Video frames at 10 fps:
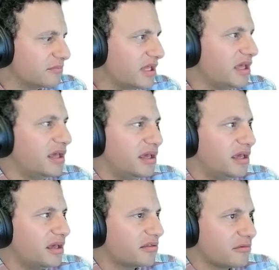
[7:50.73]

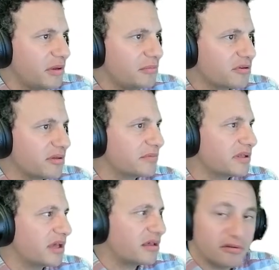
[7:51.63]
Yeah, I still remember
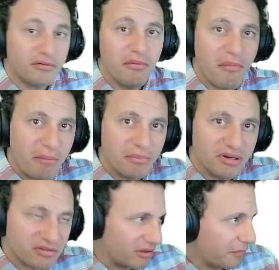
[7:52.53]
something. I still
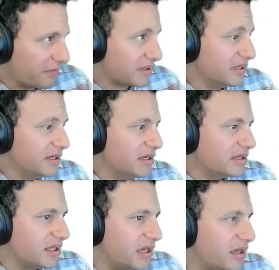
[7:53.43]
remember something.
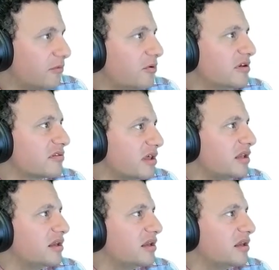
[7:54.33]
Yeah, it was in the